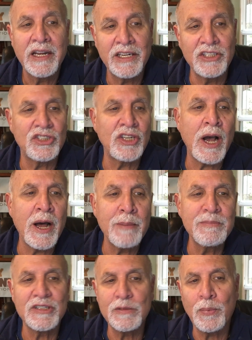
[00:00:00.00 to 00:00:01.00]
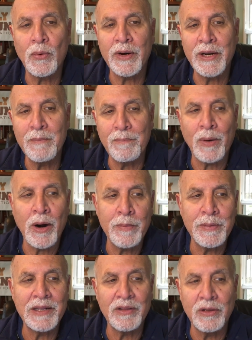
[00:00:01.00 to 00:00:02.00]
hijab sporting
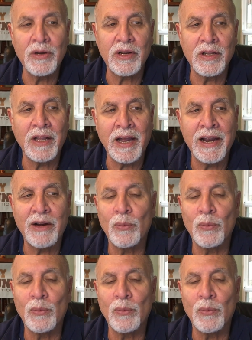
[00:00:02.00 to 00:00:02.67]
Barbie lookalike